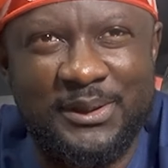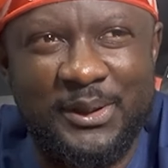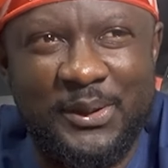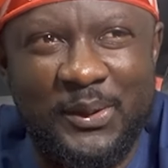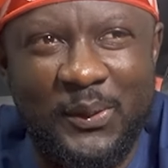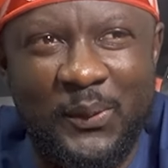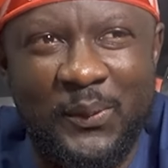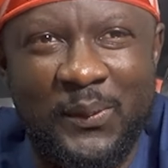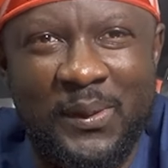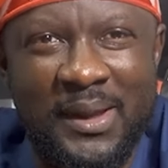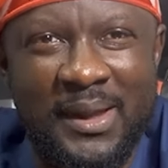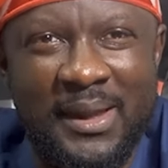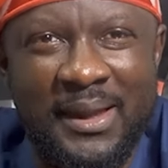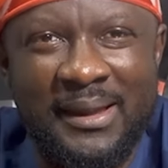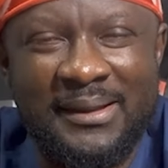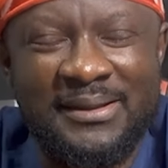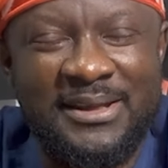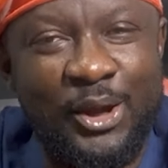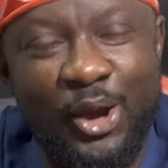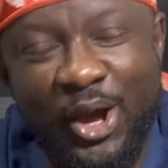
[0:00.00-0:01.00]
You know,
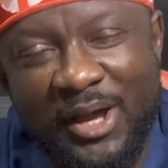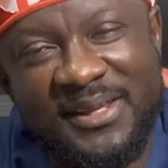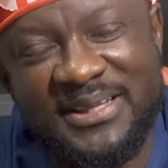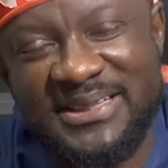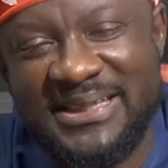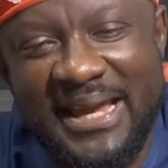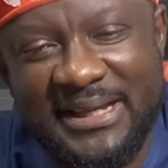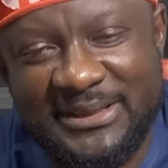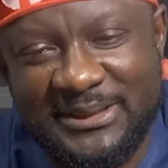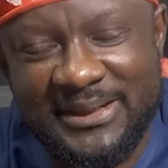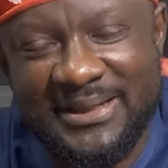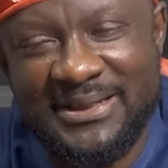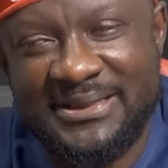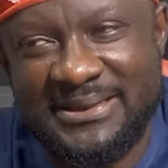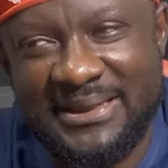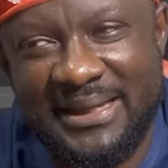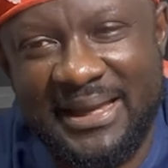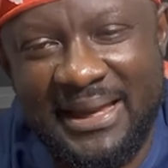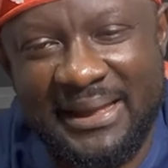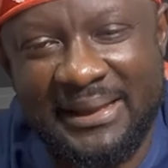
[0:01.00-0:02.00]
the other side to
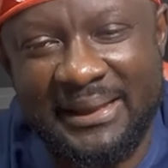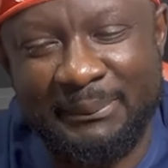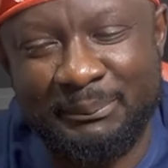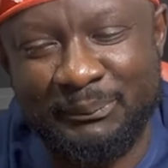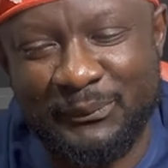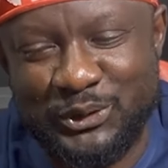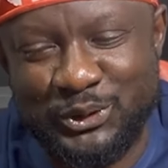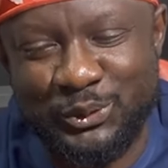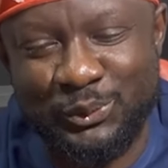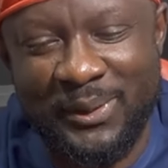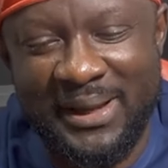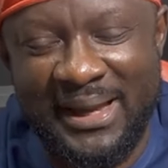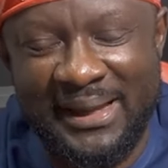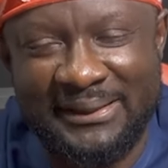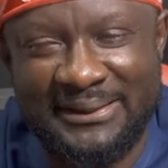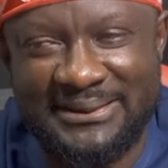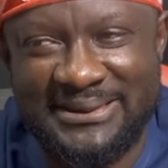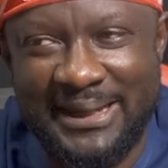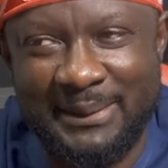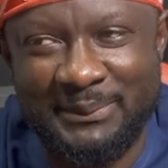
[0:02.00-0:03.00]
this um, two
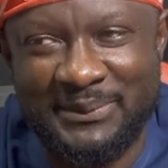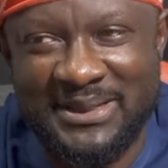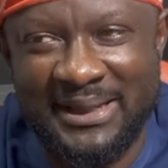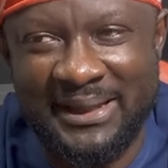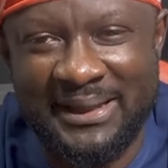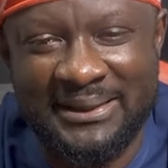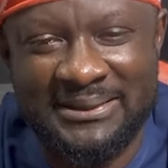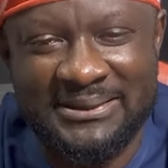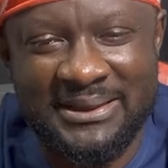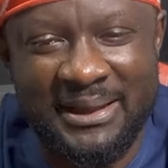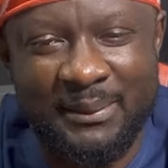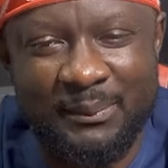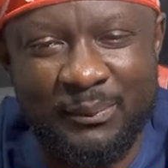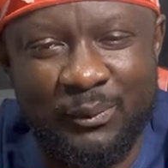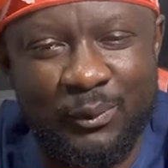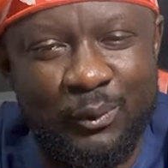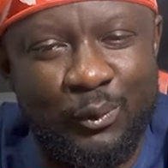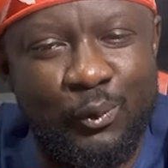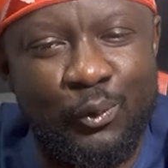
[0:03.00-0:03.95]
anthems is um,